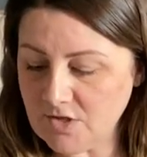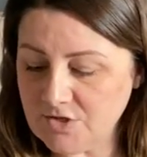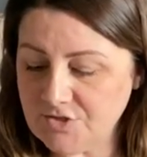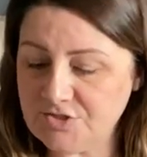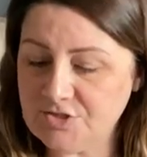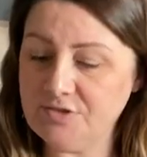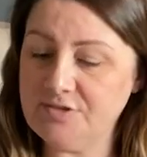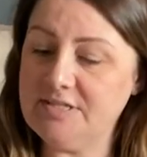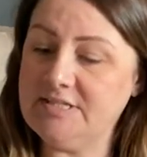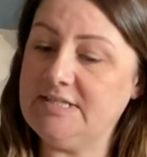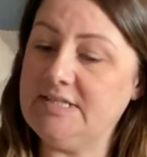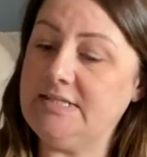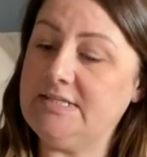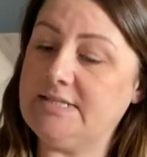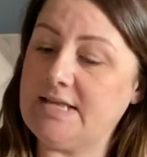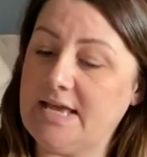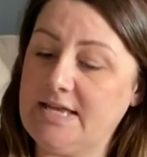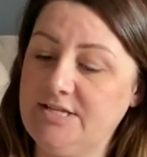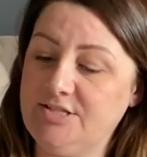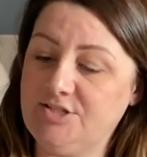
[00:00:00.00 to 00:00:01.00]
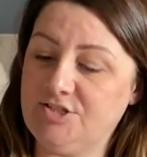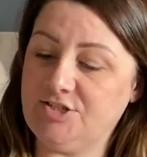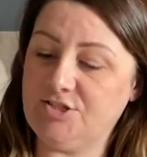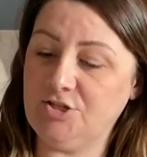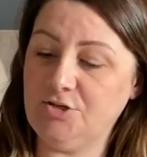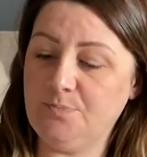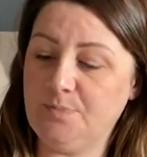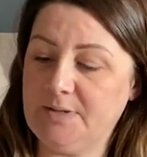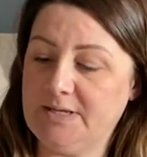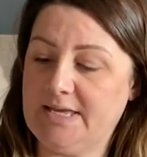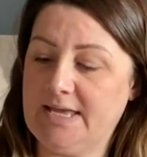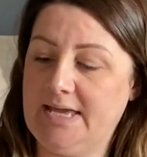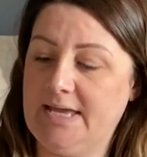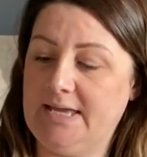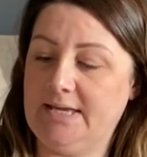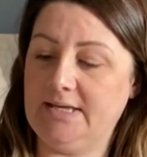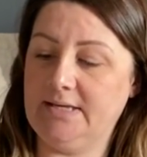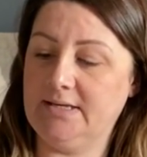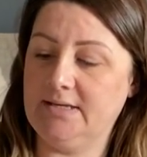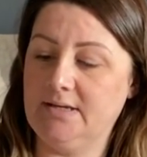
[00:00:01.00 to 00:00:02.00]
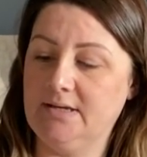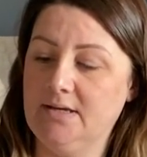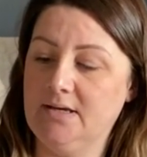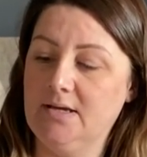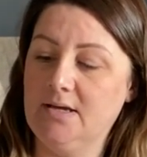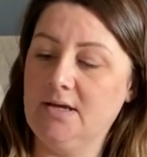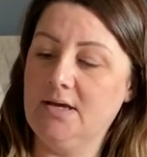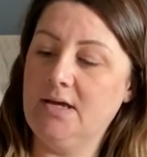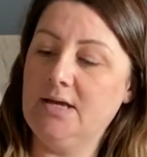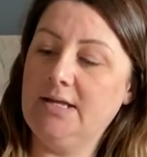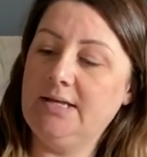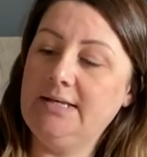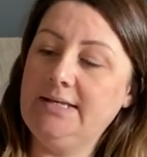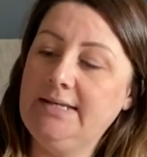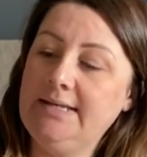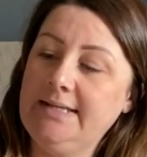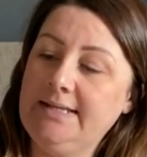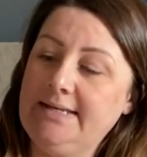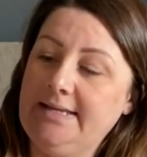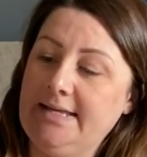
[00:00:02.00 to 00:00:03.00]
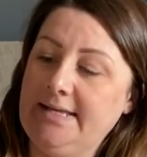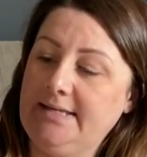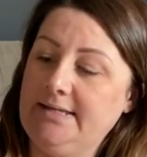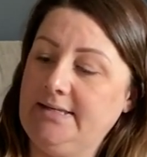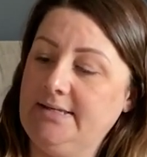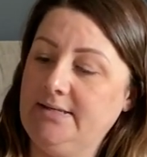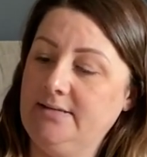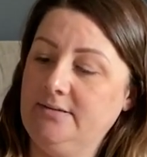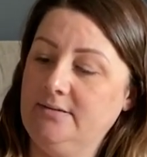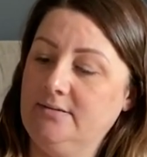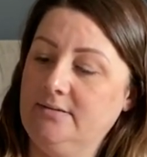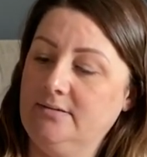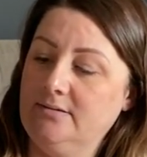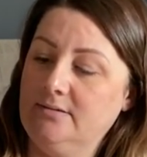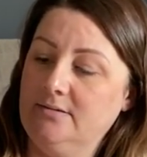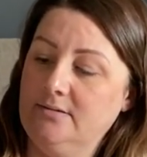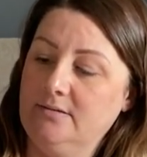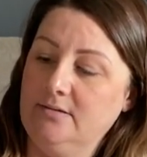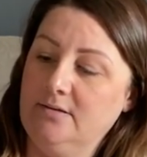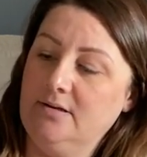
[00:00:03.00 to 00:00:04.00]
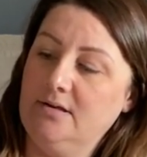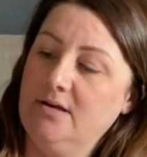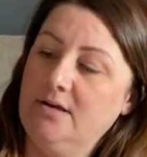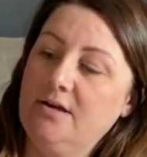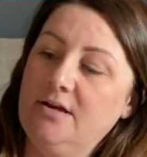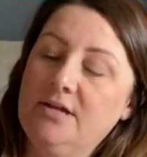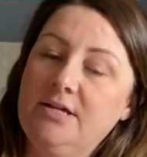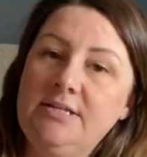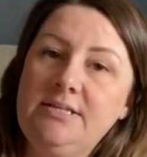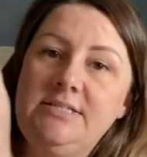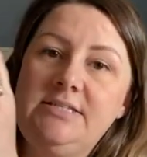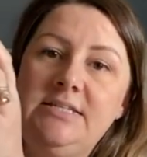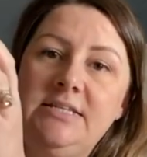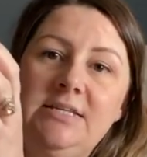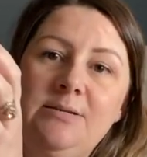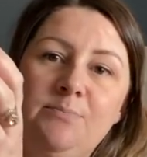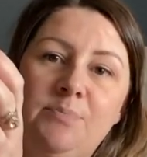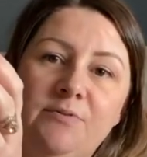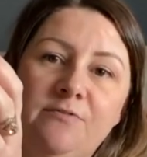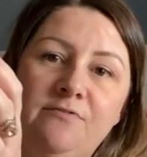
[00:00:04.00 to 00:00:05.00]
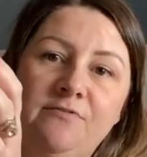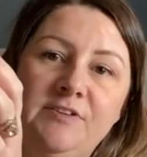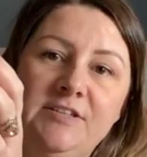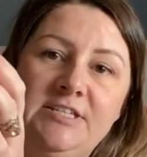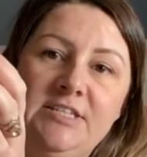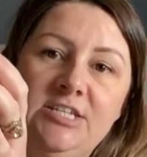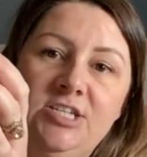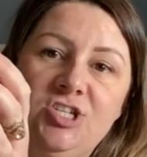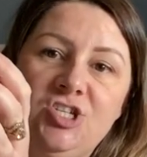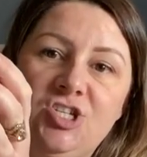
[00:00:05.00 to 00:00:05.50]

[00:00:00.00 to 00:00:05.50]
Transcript: So this is a Super King linen deep fitted